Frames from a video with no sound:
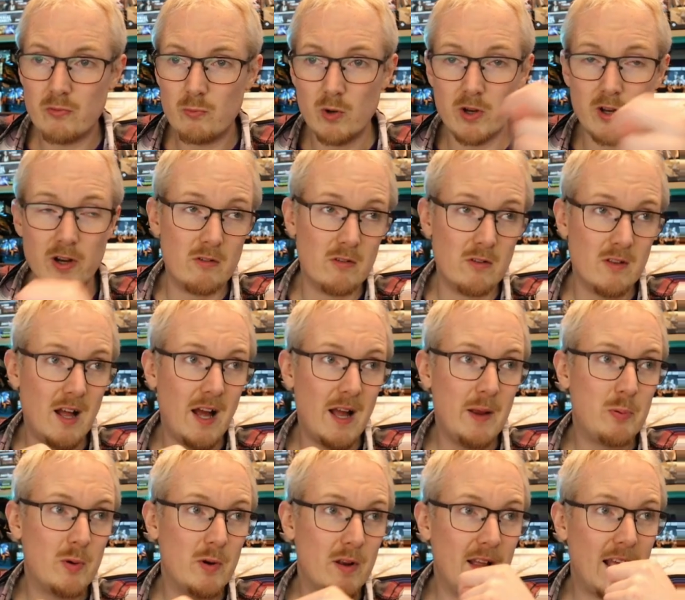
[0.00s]
we're going to rely
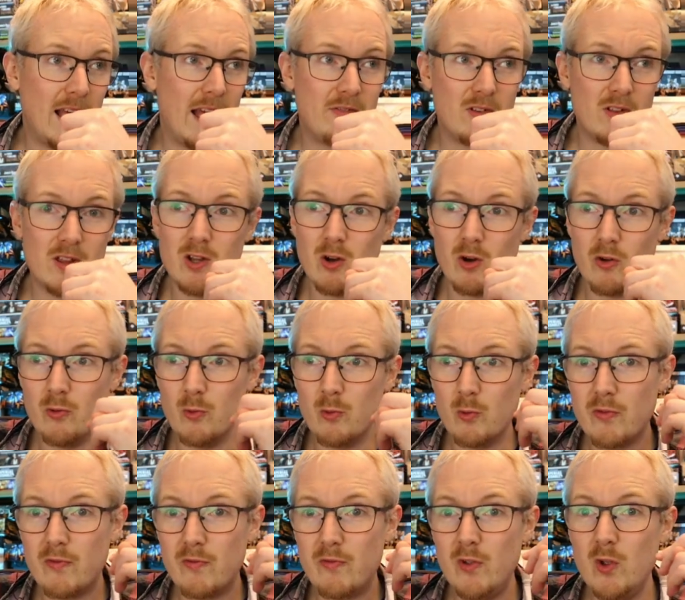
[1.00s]
pretty heavily on
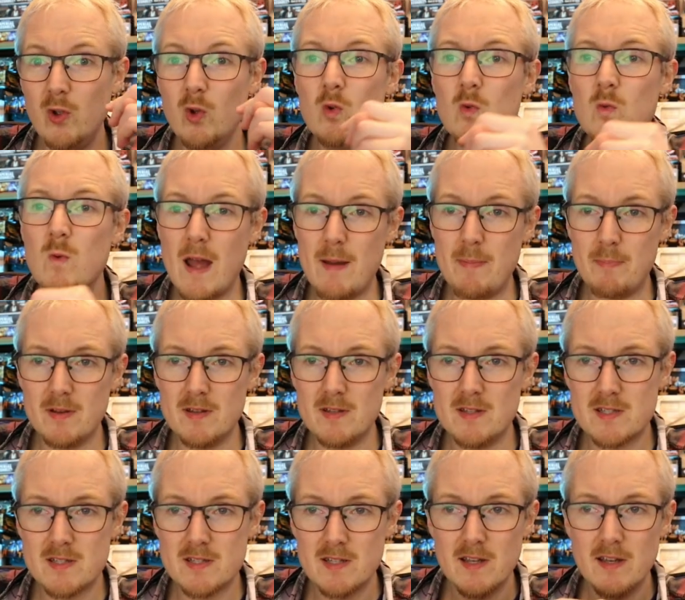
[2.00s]
those few
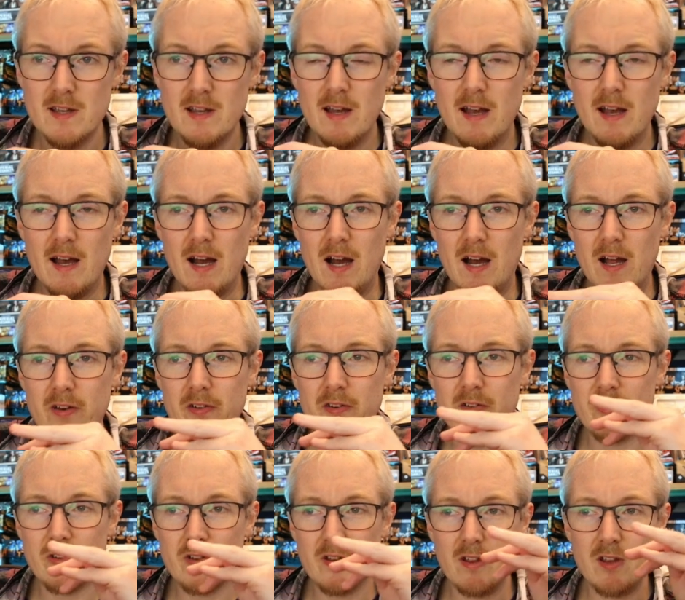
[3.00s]
weapons,
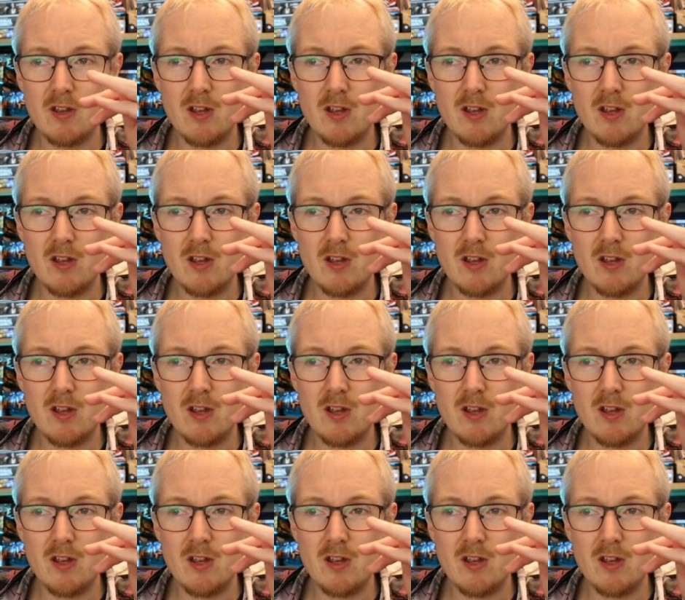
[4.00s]
and